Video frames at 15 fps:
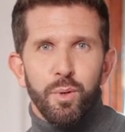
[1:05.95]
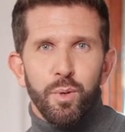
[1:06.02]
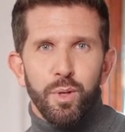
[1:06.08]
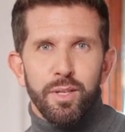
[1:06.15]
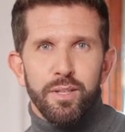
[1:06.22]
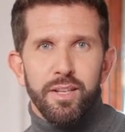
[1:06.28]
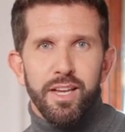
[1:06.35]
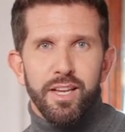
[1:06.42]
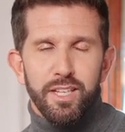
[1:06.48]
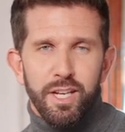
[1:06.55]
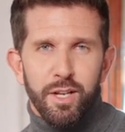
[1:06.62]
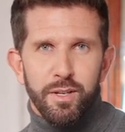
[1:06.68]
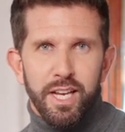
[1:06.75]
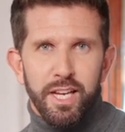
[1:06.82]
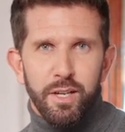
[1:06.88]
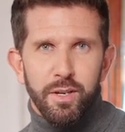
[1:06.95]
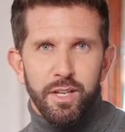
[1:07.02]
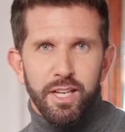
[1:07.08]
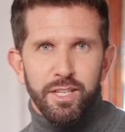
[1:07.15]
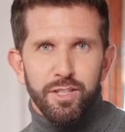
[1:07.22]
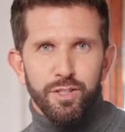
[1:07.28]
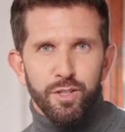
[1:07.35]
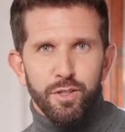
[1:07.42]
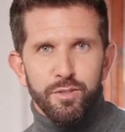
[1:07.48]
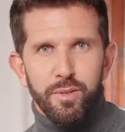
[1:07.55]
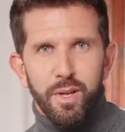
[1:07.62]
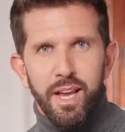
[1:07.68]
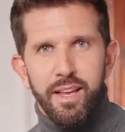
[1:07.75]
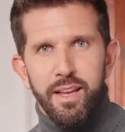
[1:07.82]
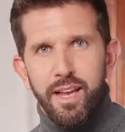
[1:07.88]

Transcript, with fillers: or detailed analytics you'd find